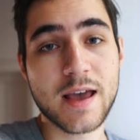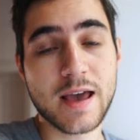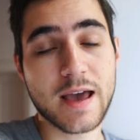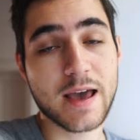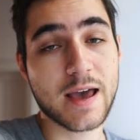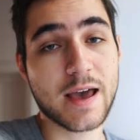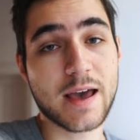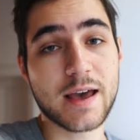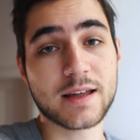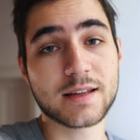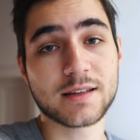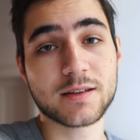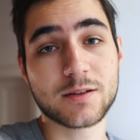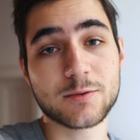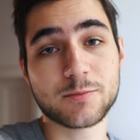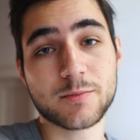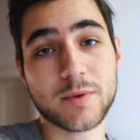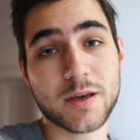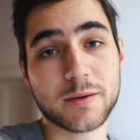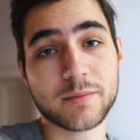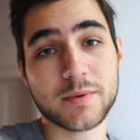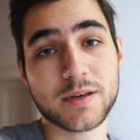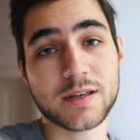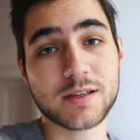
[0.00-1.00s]
and
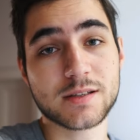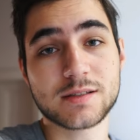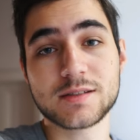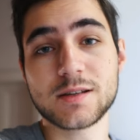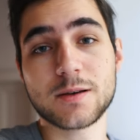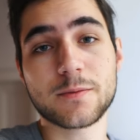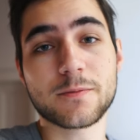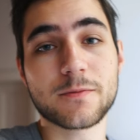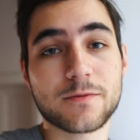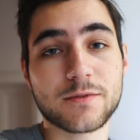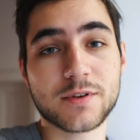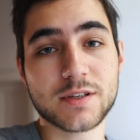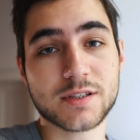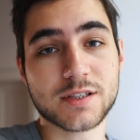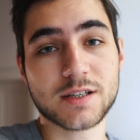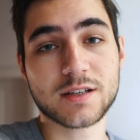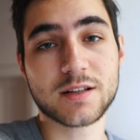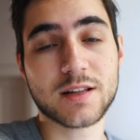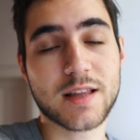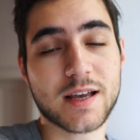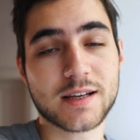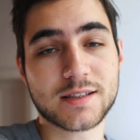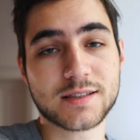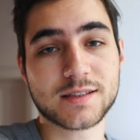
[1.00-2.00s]
maybe some
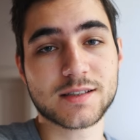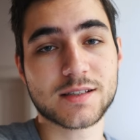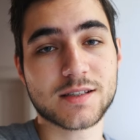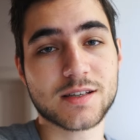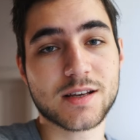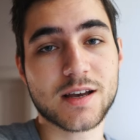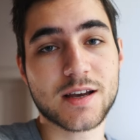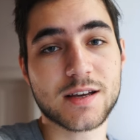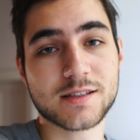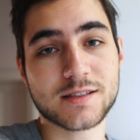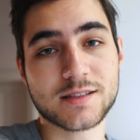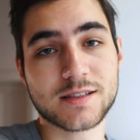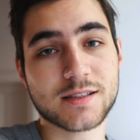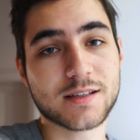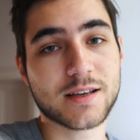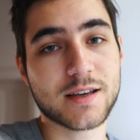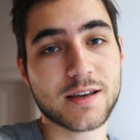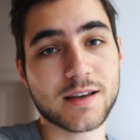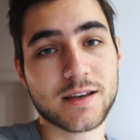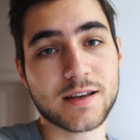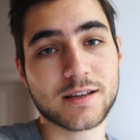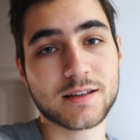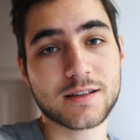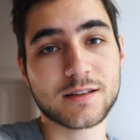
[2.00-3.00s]
physical exercise
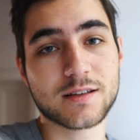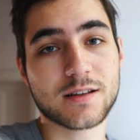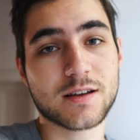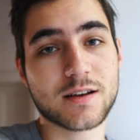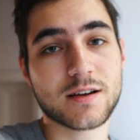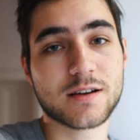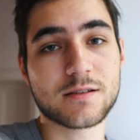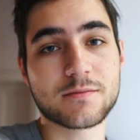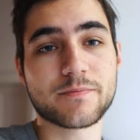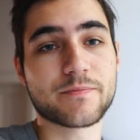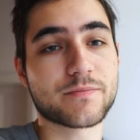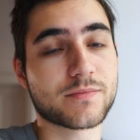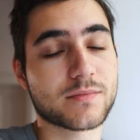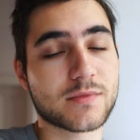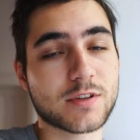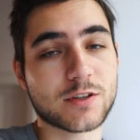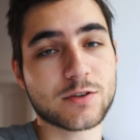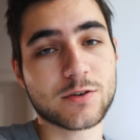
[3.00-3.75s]
and um,